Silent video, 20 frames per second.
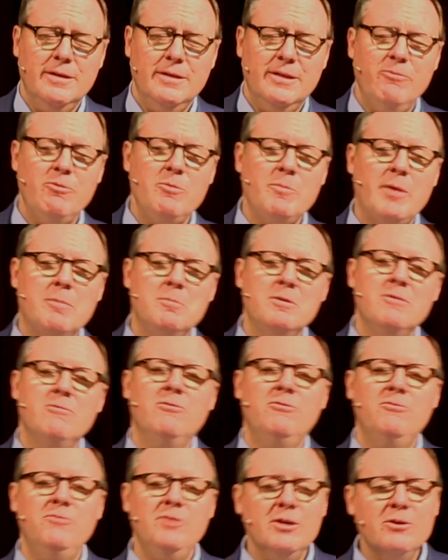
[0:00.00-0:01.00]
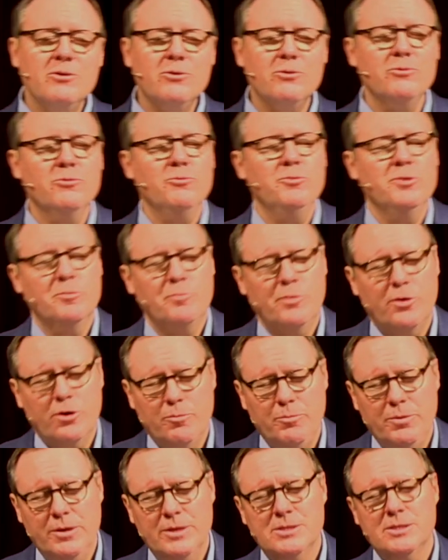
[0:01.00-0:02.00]
that we might be filled with
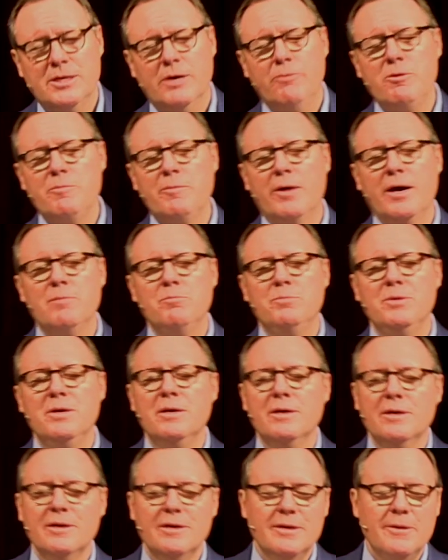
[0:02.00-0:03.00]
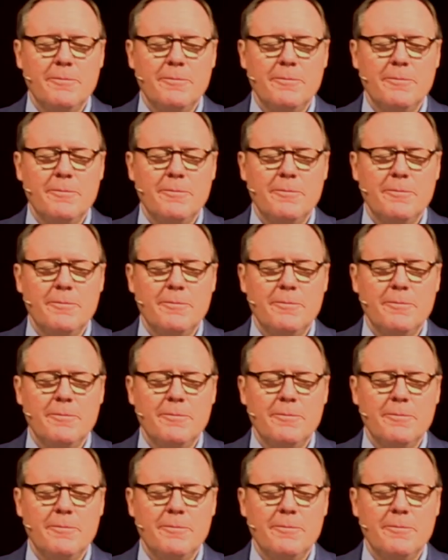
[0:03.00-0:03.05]
purpose, that we might be